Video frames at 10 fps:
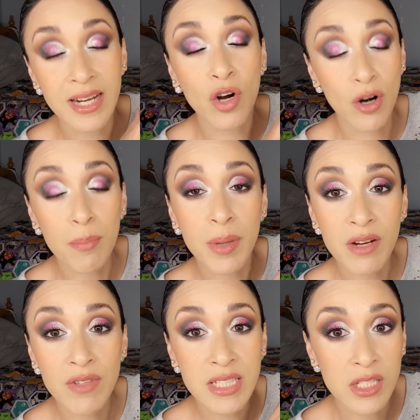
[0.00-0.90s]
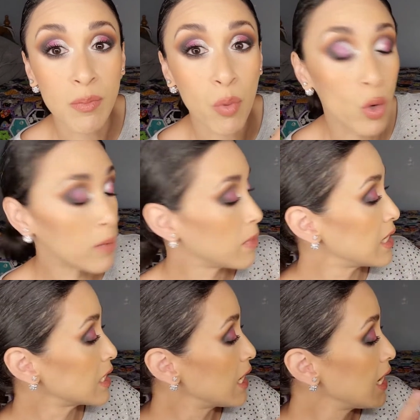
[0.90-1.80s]
are a bit of a
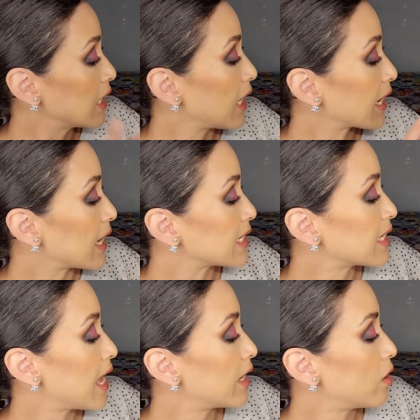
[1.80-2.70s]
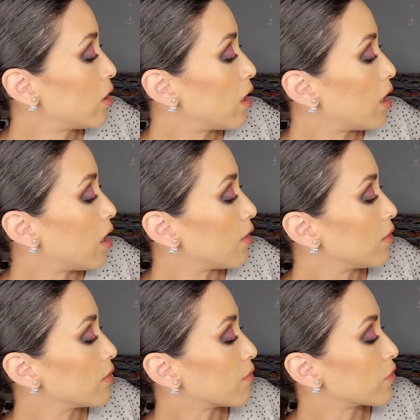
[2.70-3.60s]
disappointment, like I said,
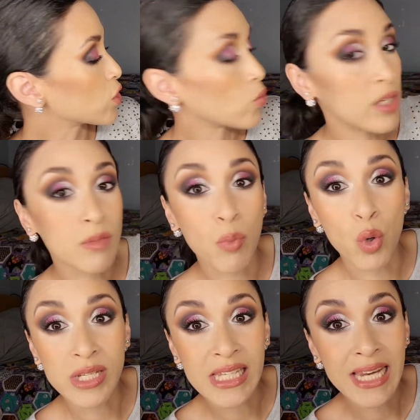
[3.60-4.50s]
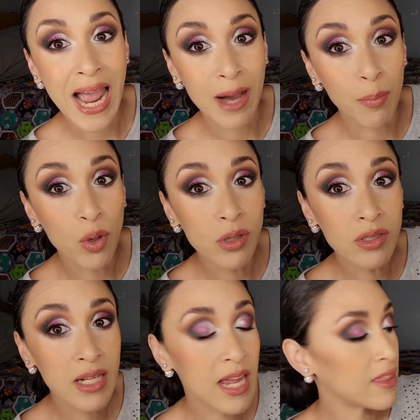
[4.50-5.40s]
the first one is Poison Apple,
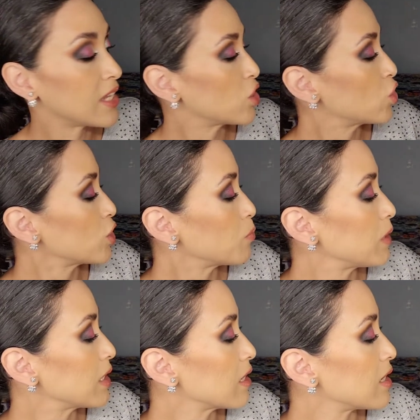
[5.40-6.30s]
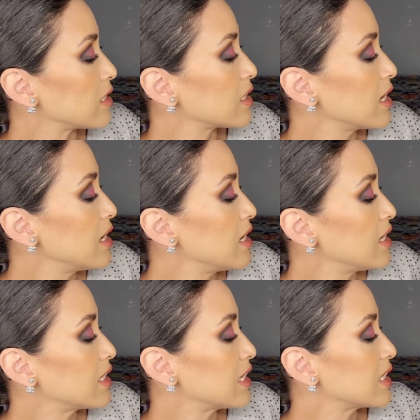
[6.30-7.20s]
and that's just because
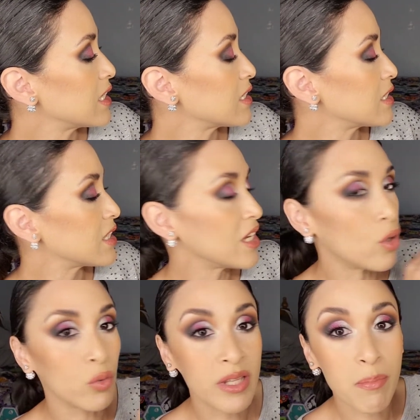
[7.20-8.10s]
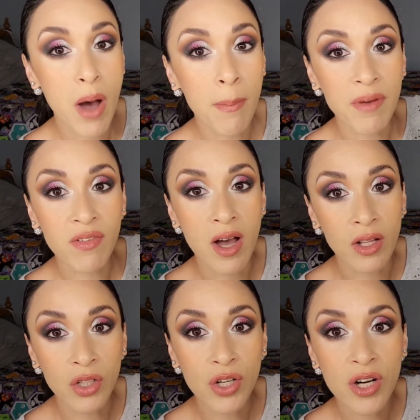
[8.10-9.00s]
since this is the only pop of
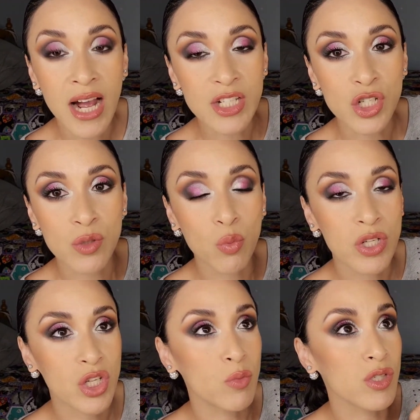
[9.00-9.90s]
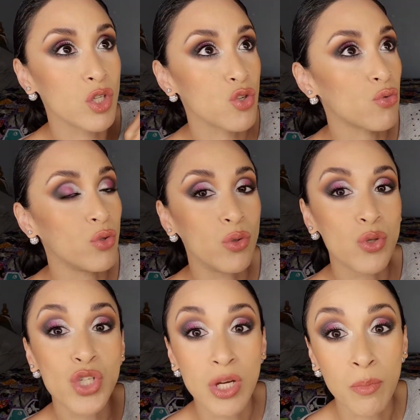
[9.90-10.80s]
color, I just wish it was a true
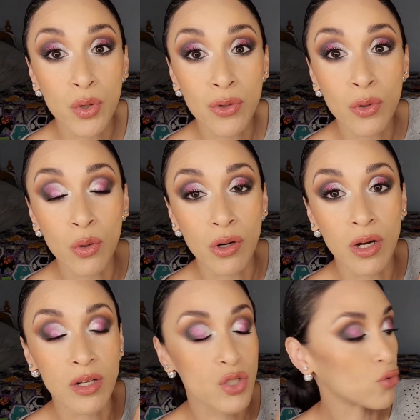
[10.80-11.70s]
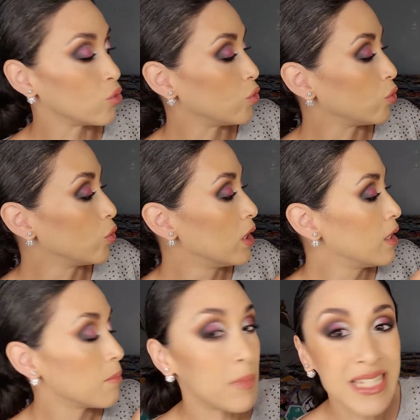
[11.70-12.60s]
shimmer or a true
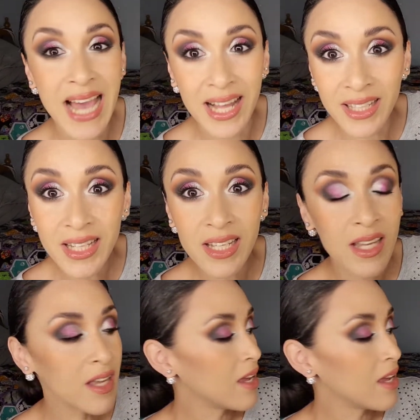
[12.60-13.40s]
metallic.